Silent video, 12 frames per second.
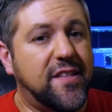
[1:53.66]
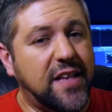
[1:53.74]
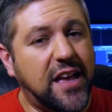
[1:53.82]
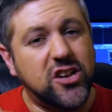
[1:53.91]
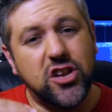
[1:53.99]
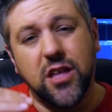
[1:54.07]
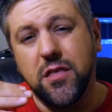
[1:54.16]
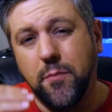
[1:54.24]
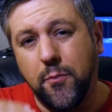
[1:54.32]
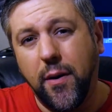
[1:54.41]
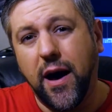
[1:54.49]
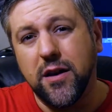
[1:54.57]
is actually on the
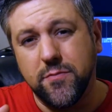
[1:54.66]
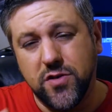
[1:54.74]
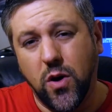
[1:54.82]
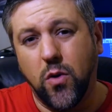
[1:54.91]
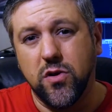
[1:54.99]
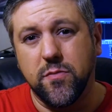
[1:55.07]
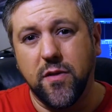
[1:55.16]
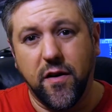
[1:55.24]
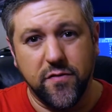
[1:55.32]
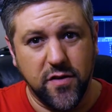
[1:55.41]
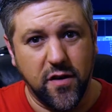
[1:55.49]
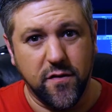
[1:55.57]
bottom totem
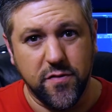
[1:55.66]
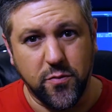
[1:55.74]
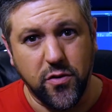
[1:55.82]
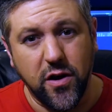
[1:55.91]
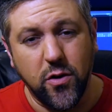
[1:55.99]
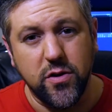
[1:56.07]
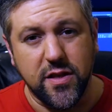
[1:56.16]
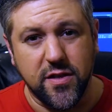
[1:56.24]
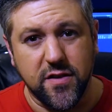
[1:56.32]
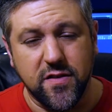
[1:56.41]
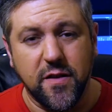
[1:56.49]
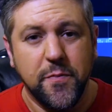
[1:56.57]
of the priority
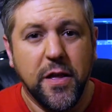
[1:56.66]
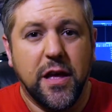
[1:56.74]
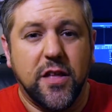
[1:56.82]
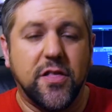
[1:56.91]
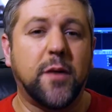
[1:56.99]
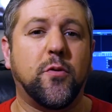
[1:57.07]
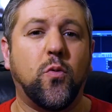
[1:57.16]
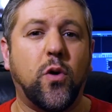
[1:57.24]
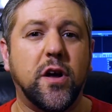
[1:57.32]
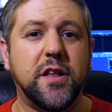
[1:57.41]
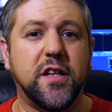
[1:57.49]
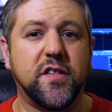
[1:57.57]
list. Number
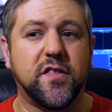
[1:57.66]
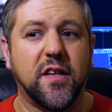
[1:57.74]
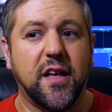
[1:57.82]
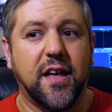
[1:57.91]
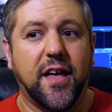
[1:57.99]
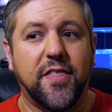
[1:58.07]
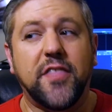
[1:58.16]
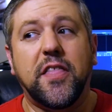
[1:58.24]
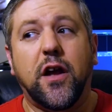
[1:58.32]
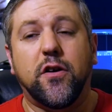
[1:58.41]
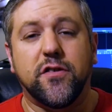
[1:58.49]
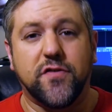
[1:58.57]
one is the
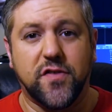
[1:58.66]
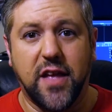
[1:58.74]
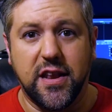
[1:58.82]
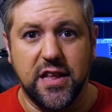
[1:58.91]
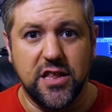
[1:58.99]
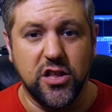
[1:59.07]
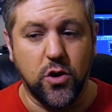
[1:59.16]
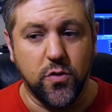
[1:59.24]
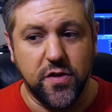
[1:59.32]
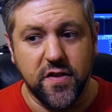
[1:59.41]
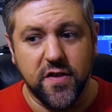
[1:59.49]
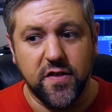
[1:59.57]
narrative setting. You know,
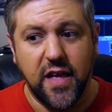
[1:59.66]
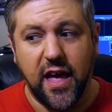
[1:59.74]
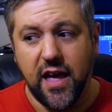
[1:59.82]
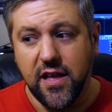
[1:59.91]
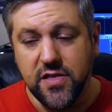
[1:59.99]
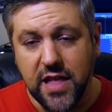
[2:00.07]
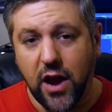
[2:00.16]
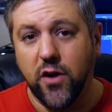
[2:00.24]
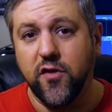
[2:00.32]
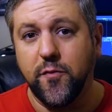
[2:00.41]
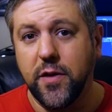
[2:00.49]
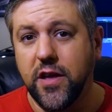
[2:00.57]
this is a
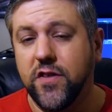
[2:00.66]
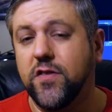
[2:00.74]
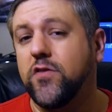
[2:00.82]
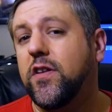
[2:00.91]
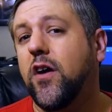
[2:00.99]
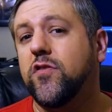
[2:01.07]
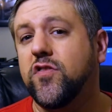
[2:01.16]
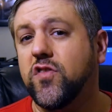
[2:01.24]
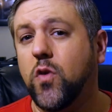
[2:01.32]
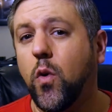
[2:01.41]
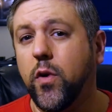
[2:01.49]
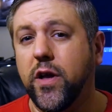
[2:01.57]
narrative piece, they're telling the
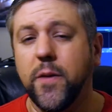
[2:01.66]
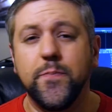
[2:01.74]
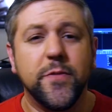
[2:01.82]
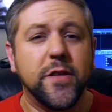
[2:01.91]
story,